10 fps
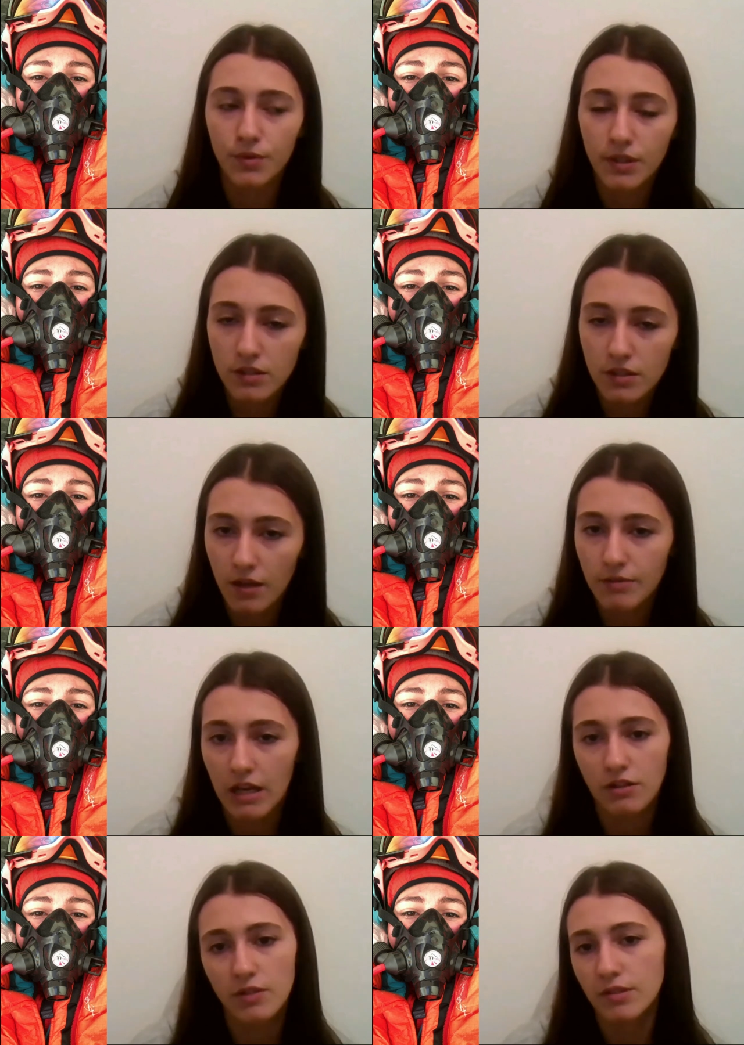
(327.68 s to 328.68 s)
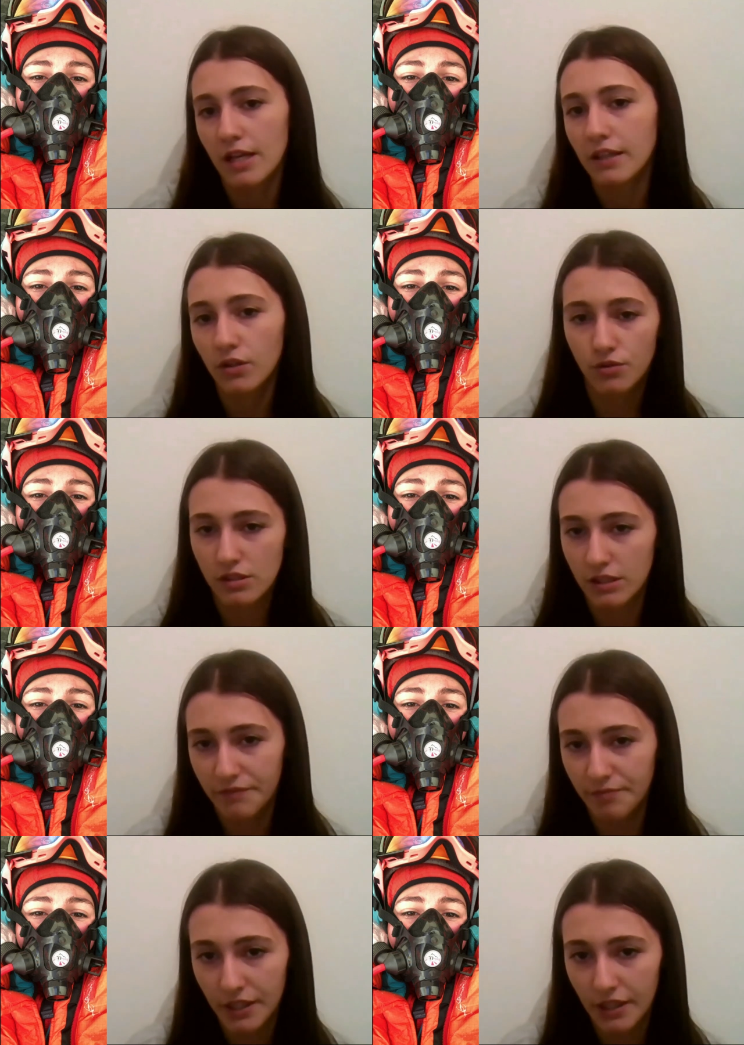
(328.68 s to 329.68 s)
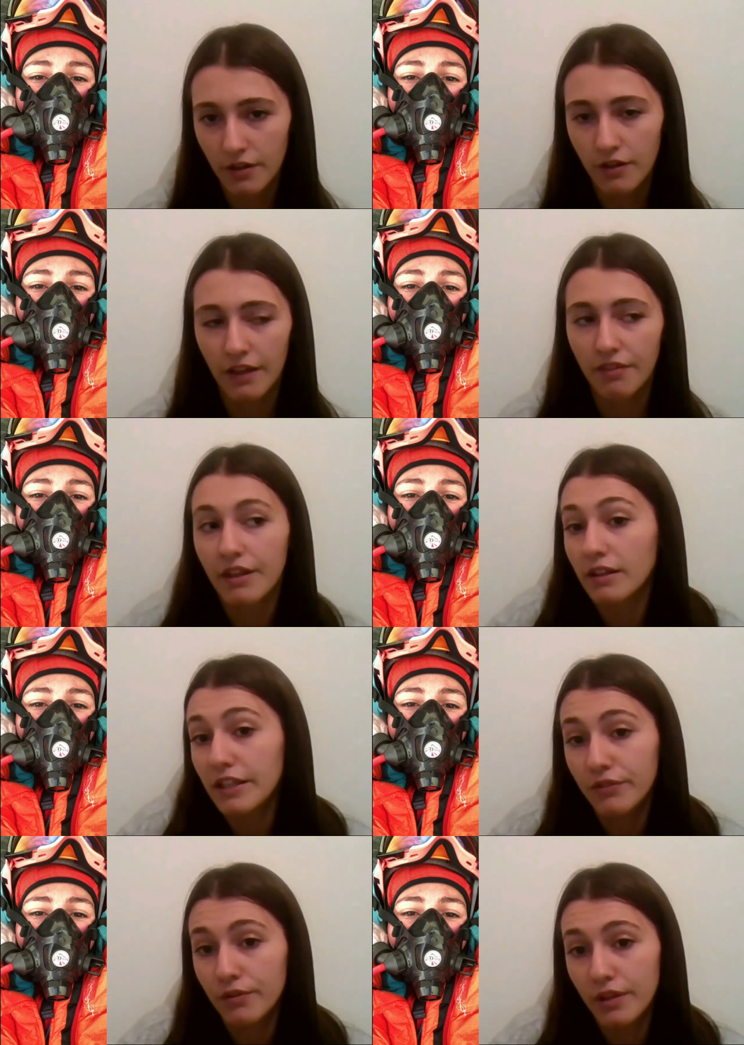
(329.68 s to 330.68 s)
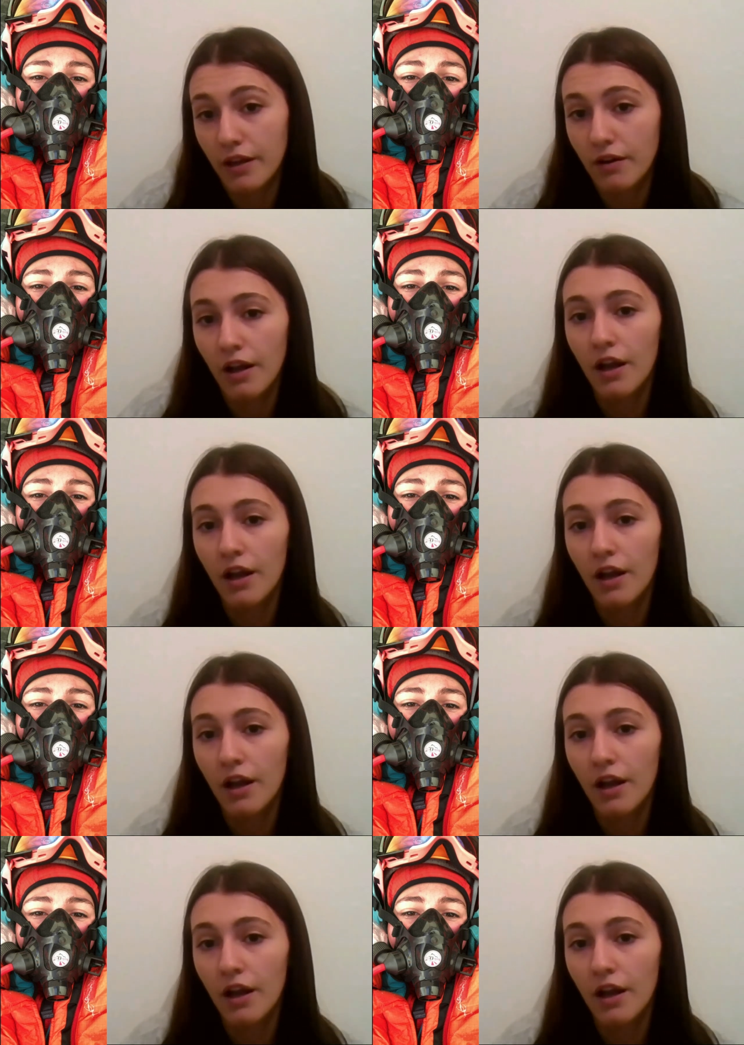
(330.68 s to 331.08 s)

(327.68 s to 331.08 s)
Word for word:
Speaker 1: you want to come down? She was like, no, just leave me here. And they leave you there.